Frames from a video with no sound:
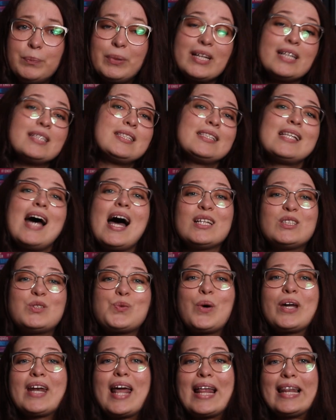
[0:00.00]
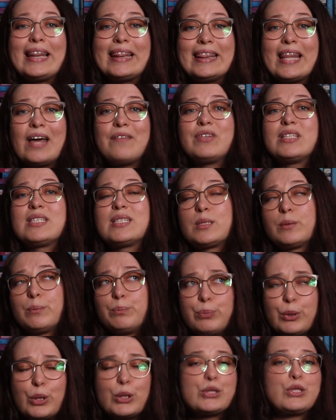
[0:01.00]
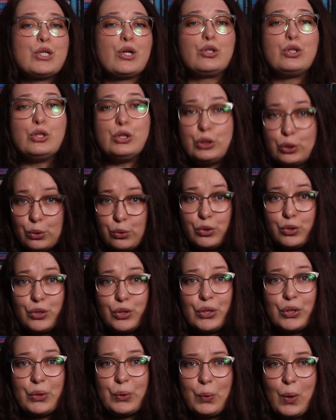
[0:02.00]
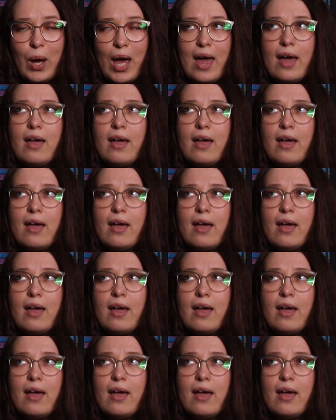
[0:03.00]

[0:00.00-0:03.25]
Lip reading: Because that's what Levin's books do to you.